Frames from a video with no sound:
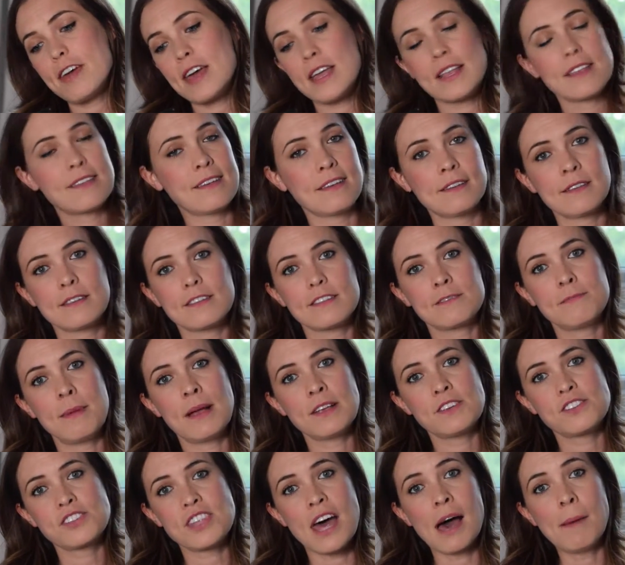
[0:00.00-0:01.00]
It didn't
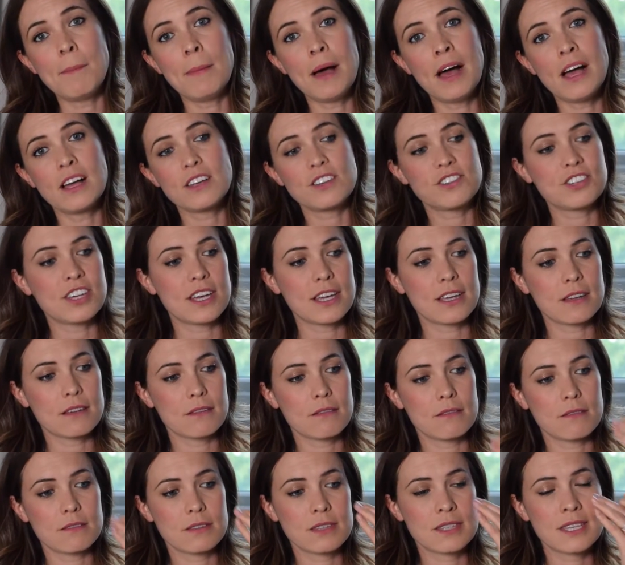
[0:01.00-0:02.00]
smudge that much. It
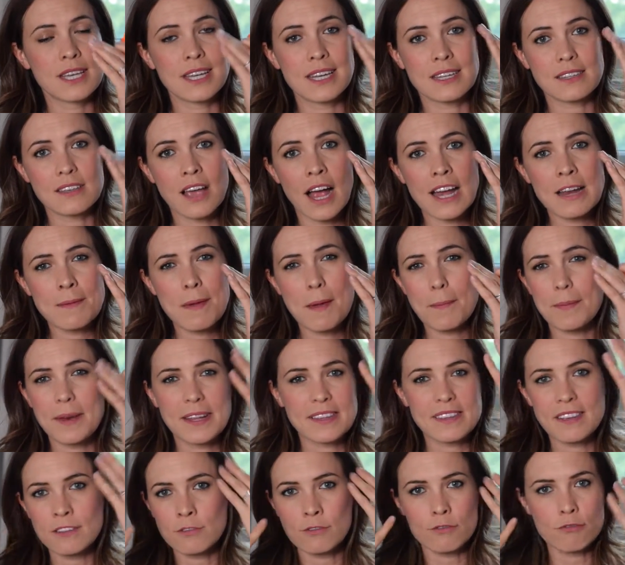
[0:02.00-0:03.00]
did a tiny bit, but
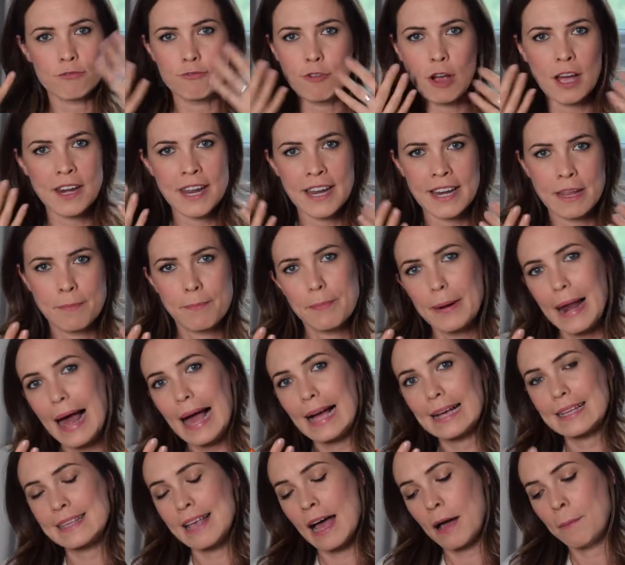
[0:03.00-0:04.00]
it didn't run any
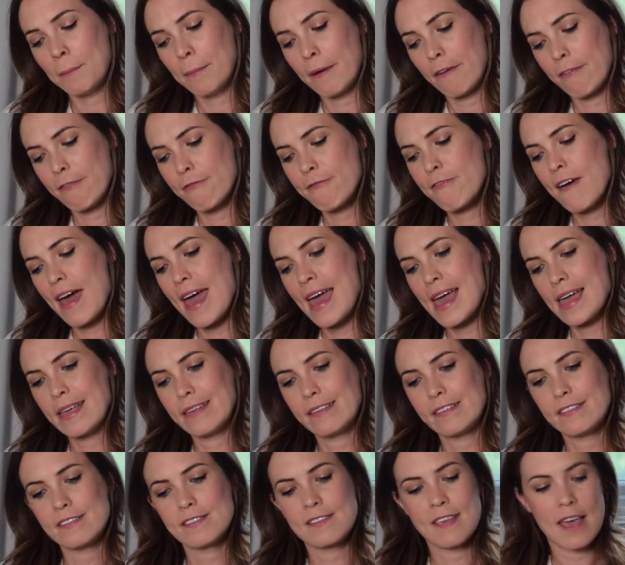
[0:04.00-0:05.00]
black down my
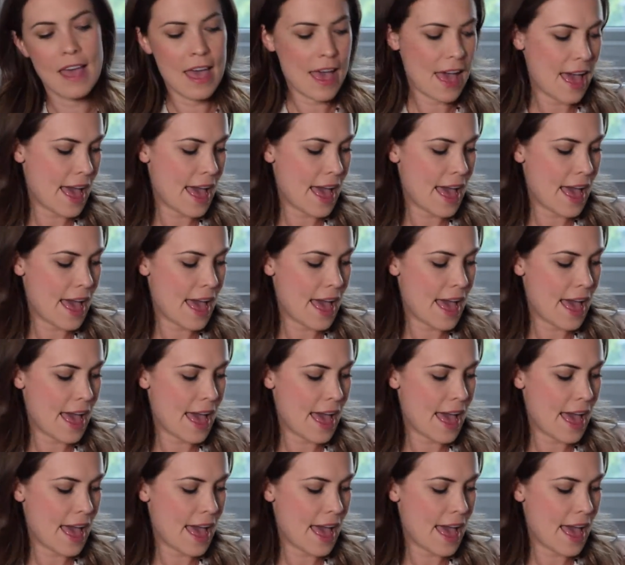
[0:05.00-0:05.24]
face,